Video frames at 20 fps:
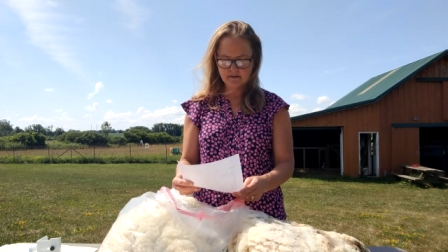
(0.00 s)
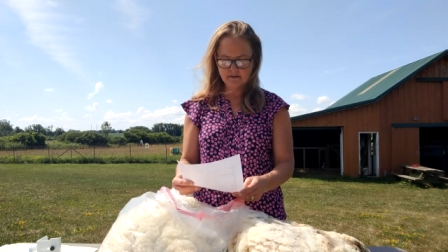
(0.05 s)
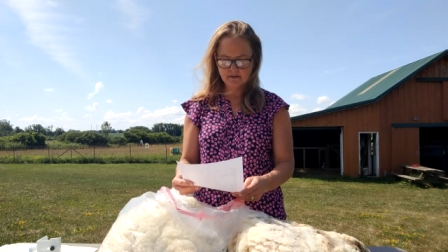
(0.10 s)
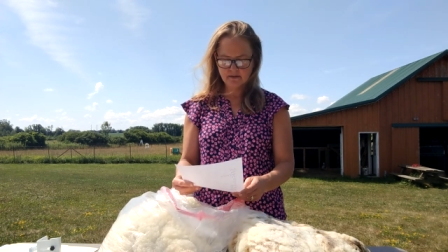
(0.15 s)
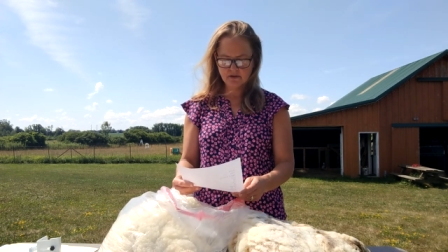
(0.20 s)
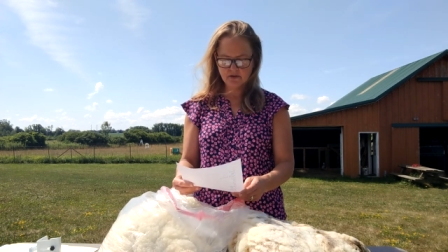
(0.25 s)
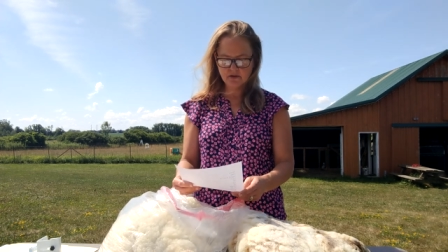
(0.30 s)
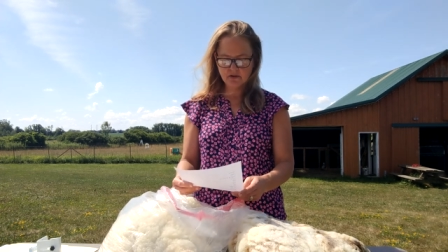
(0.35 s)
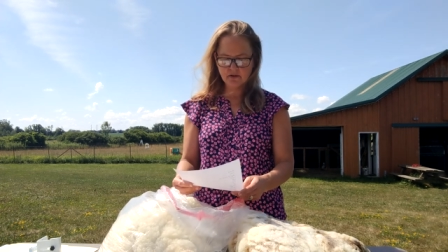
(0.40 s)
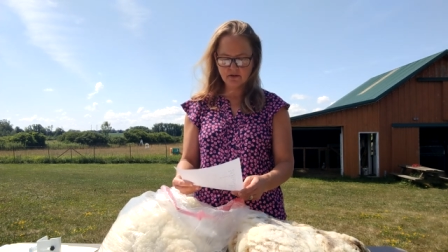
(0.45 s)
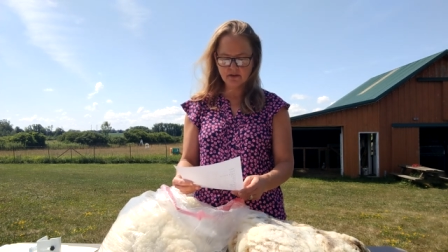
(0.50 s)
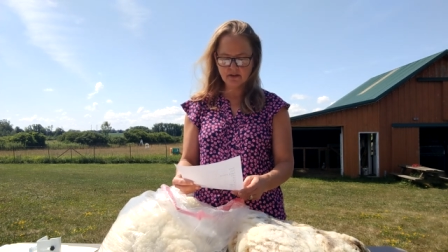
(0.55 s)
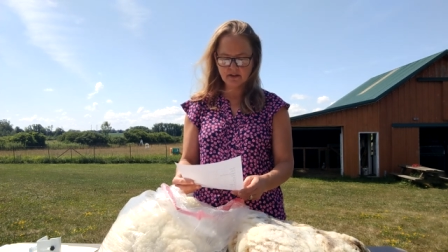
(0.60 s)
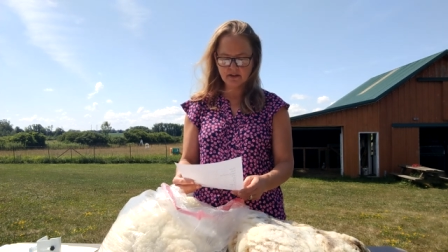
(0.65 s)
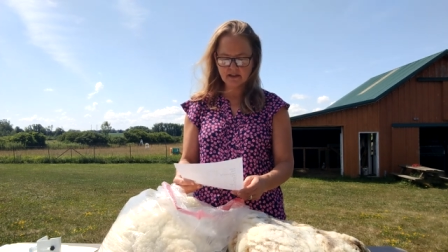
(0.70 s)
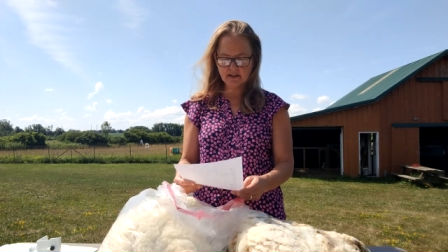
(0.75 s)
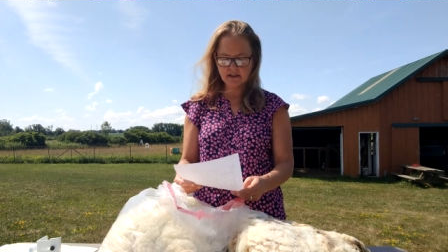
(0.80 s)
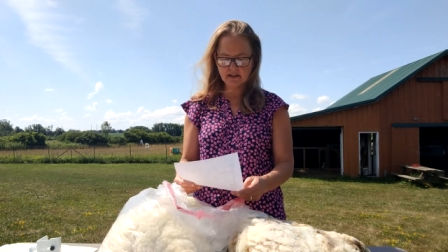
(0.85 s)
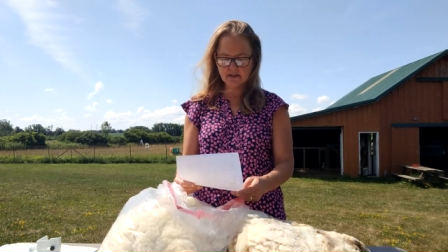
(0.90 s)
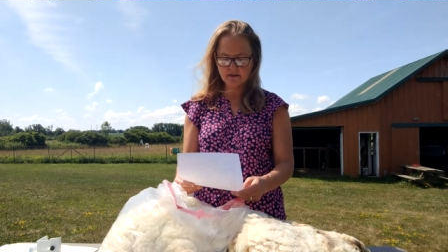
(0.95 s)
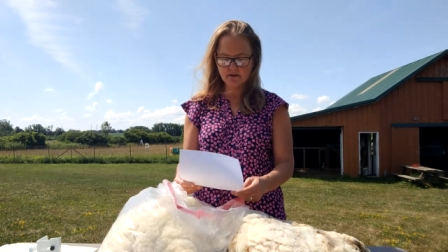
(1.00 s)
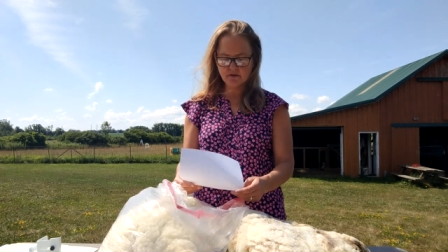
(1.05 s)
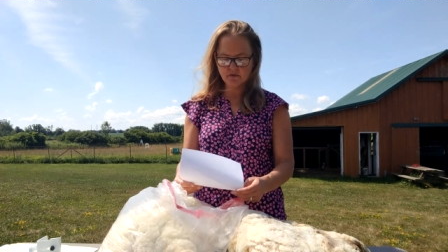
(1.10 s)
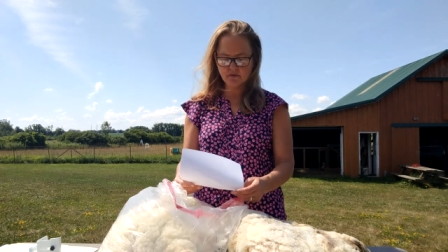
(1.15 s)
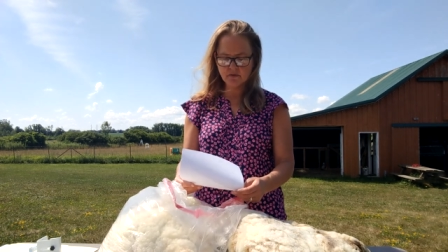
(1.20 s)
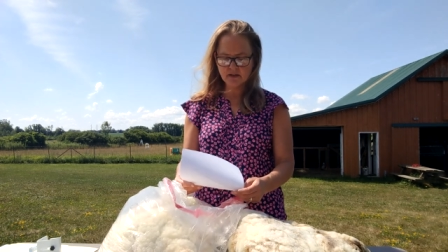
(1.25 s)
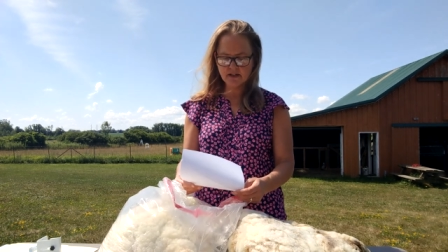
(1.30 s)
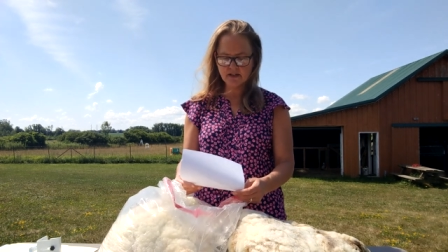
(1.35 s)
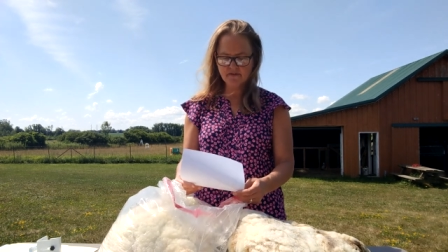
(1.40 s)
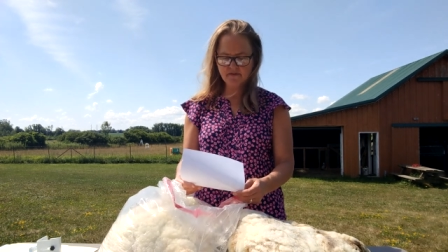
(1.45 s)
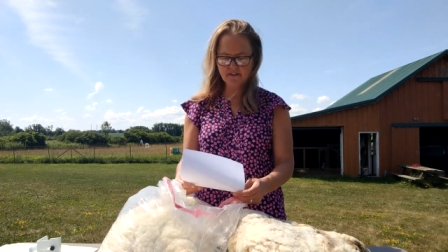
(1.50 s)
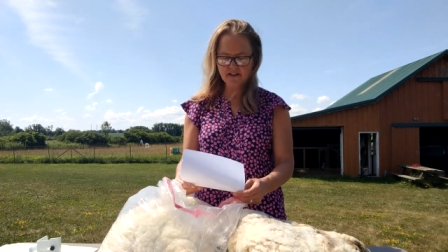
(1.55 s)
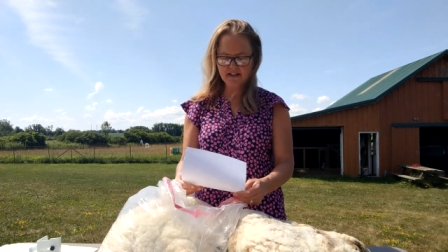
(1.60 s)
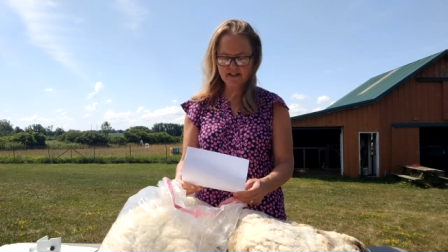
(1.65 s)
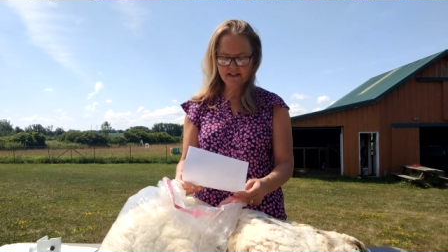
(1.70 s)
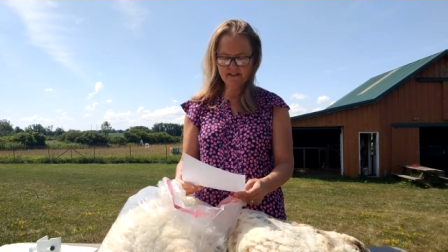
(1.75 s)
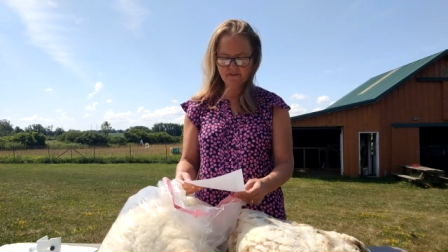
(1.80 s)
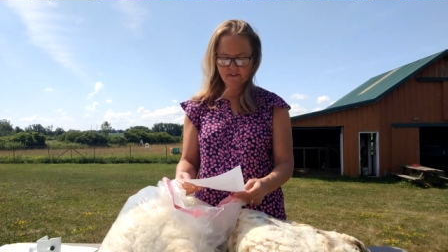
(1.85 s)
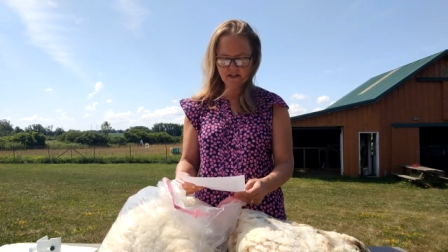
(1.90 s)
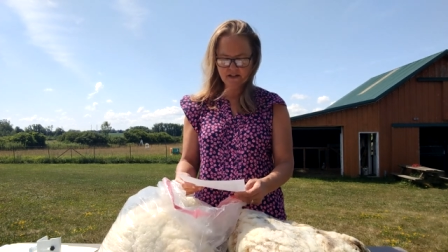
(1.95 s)
skirted it is
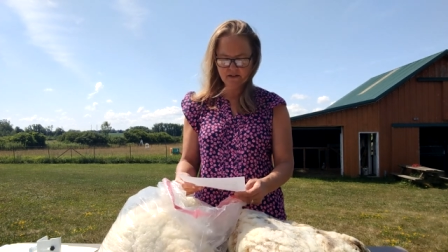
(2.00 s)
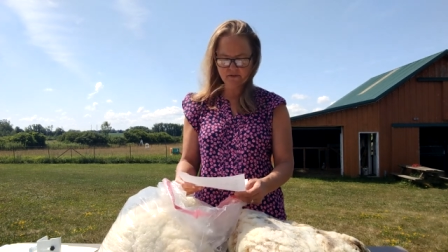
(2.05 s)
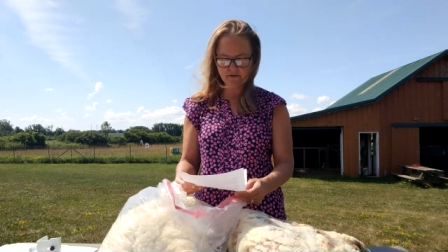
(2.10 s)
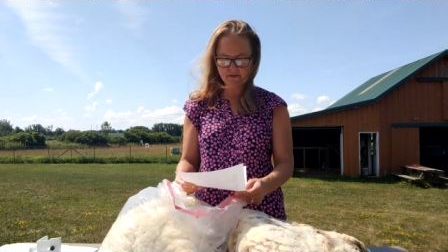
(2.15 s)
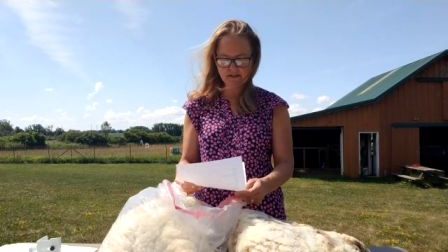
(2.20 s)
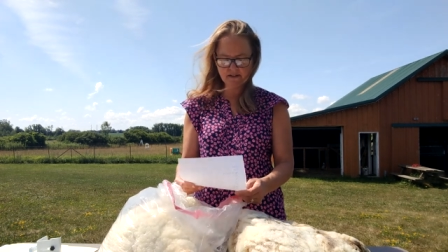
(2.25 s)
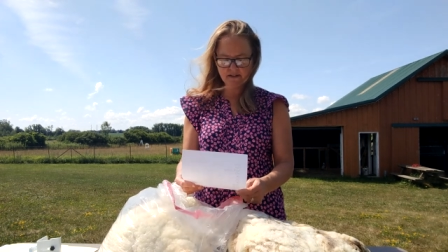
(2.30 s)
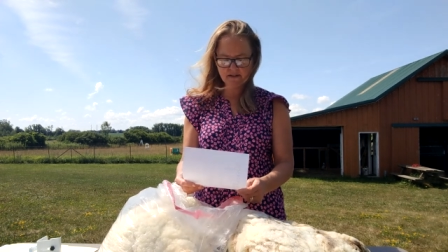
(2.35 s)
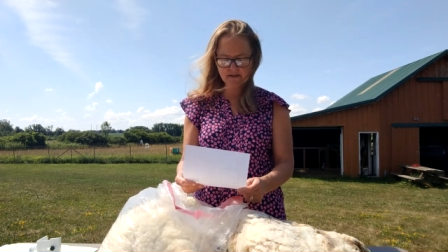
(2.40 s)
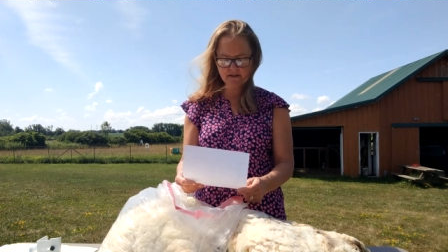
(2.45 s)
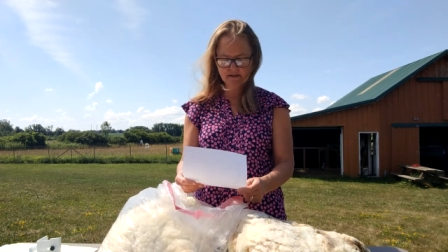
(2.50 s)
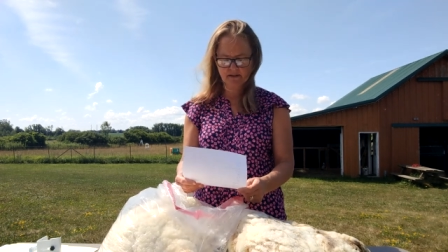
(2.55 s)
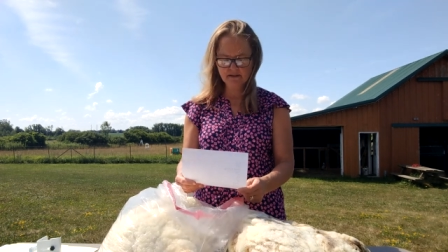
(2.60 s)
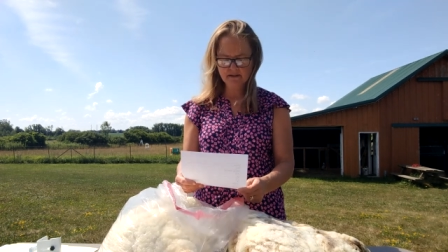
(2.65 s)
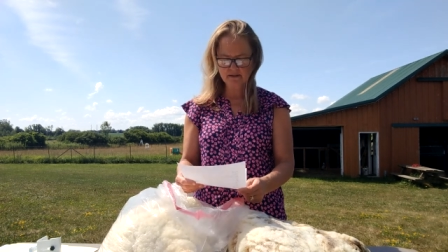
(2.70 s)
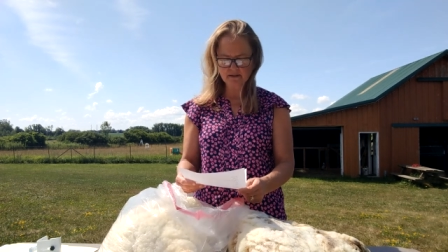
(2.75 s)
25 ounces.